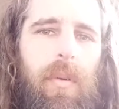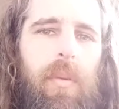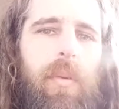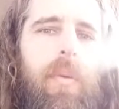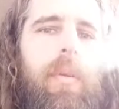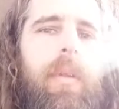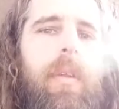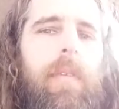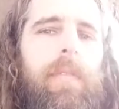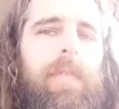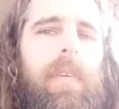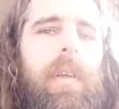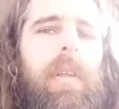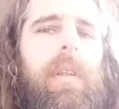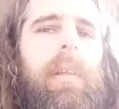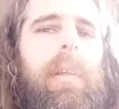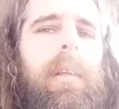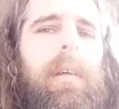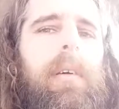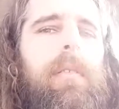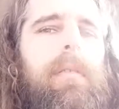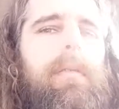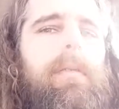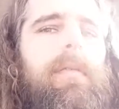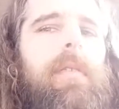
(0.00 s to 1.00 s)
the feeling
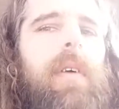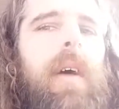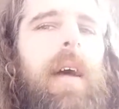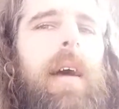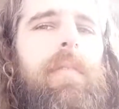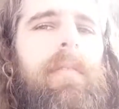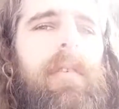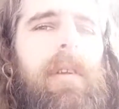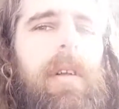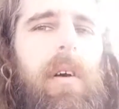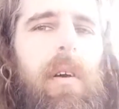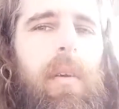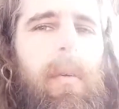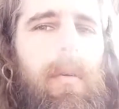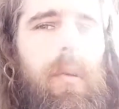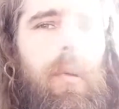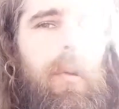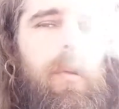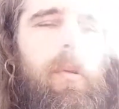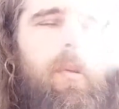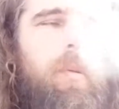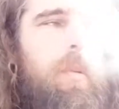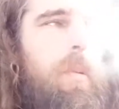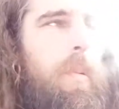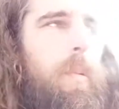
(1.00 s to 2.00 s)
of having a hole
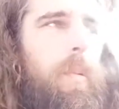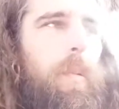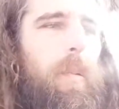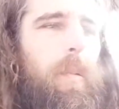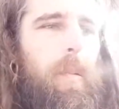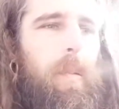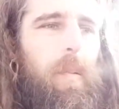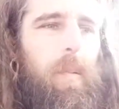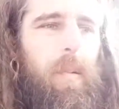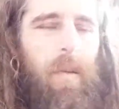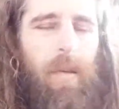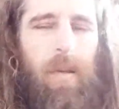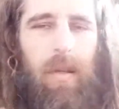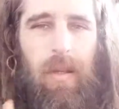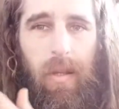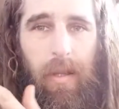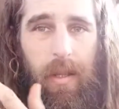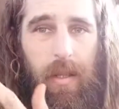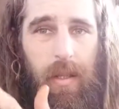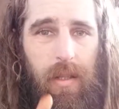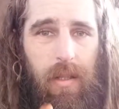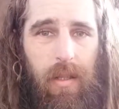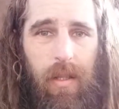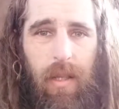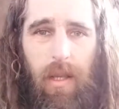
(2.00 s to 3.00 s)

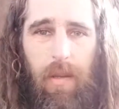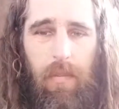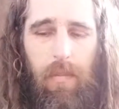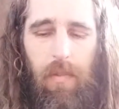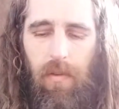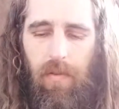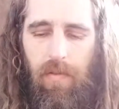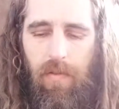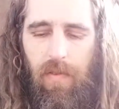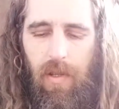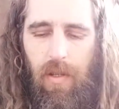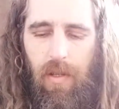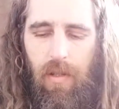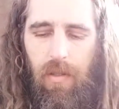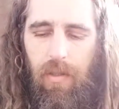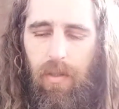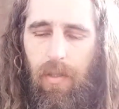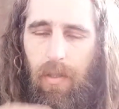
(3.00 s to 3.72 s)
that can't be filled,